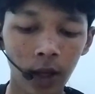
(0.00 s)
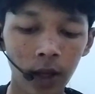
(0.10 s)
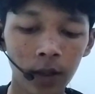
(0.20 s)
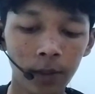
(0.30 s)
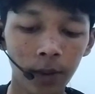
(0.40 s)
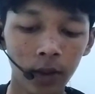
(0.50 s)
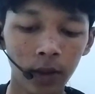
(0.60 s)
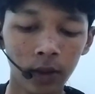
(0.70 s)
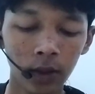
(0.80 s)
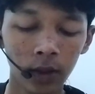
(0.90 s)

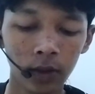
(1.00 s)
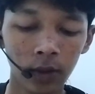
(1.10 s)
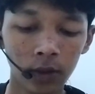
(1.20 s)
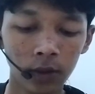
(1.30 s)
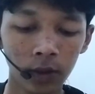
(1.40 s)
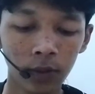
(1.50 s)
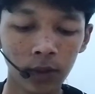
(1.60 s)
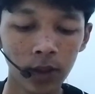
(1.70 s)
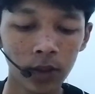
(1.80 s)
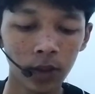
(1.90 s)
anybody that thought
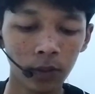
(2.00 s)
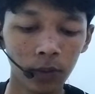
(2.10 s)
inflation